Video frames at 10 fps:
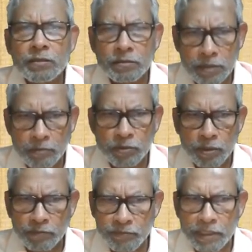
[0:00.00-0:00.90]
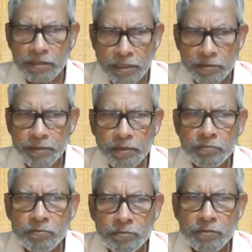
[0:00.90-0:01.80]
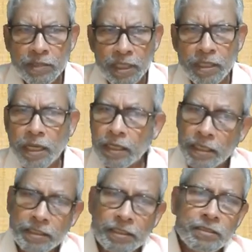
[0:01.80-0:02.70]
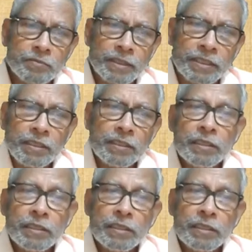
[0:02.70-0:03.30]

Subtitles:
some sort of things has been there, and that is by the